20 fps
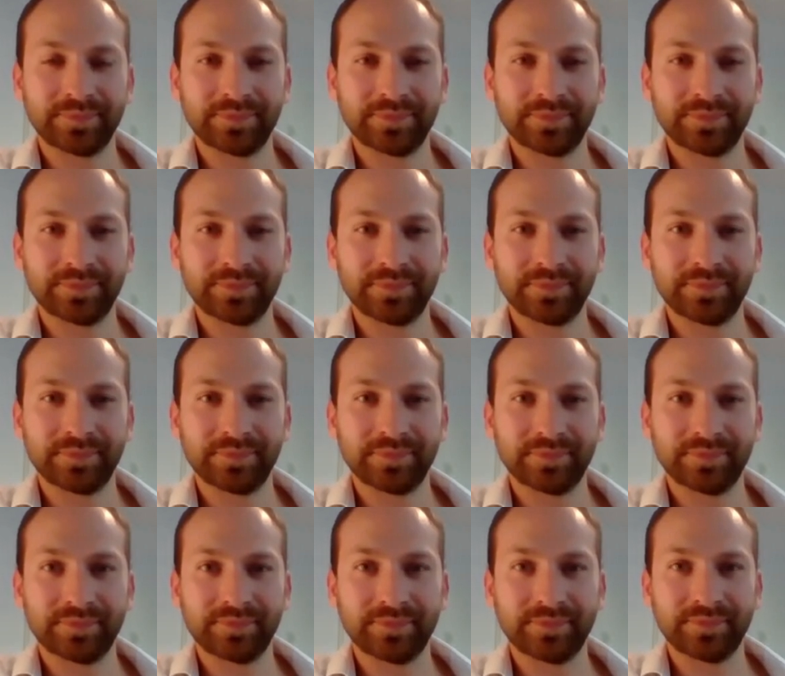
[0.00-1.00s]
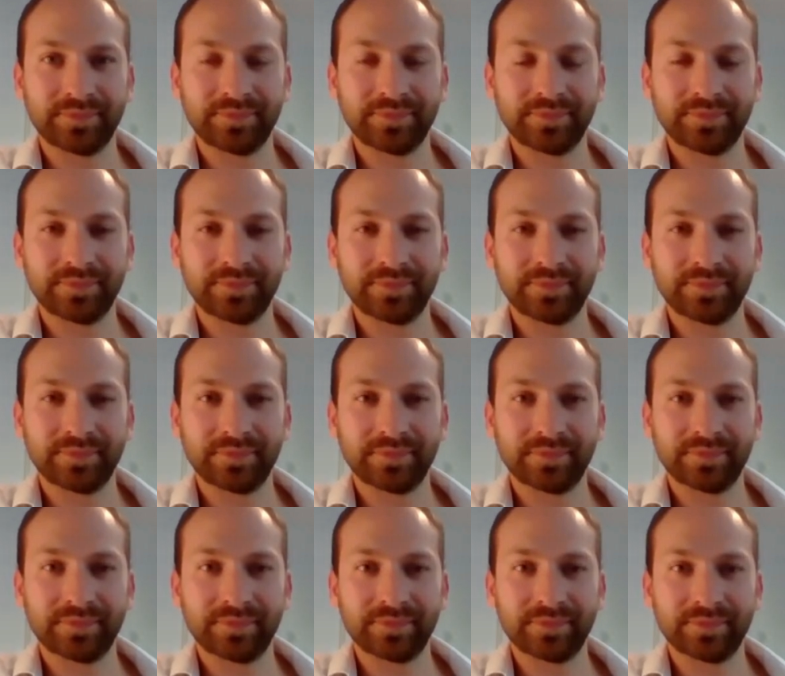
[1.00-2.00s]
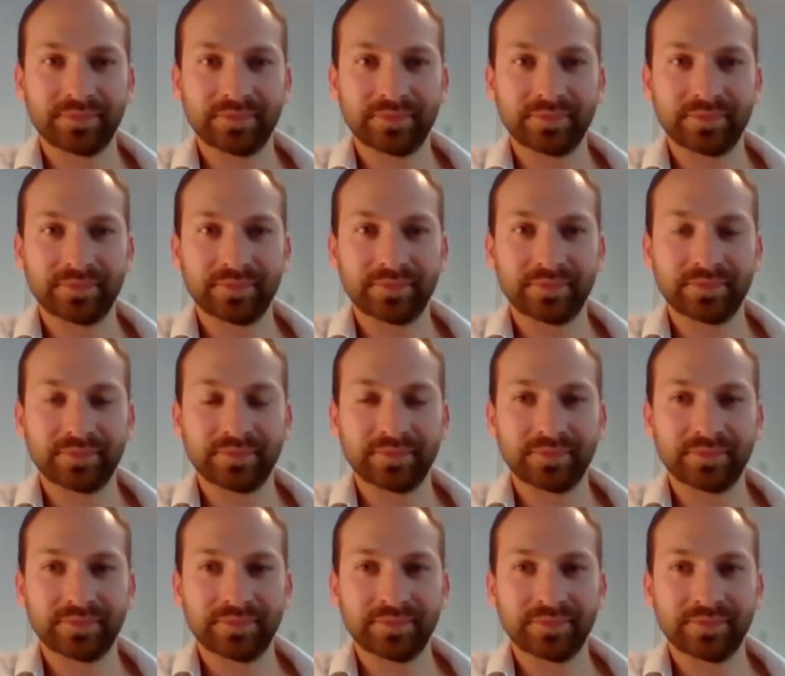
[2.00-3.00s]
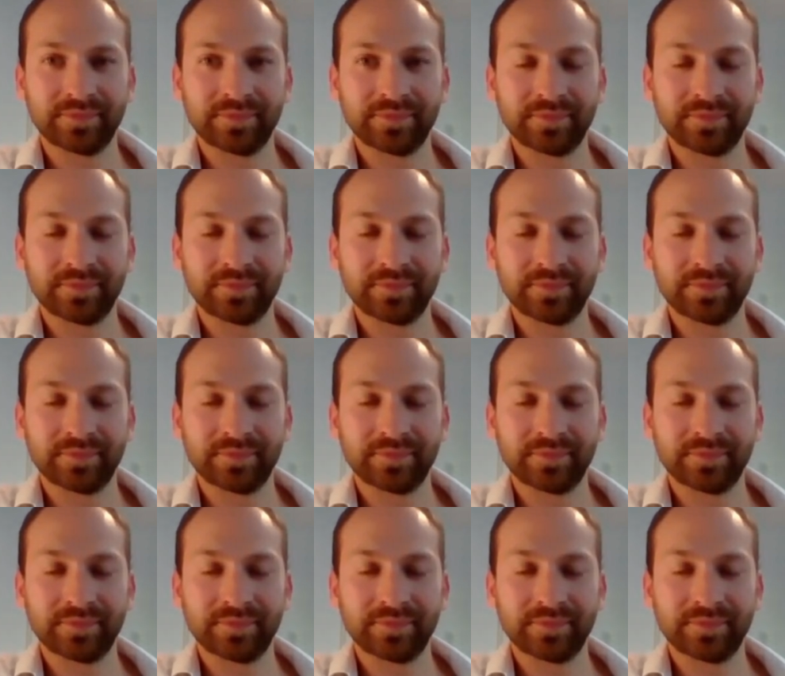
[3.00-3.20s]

No words are spoken by the person on screen.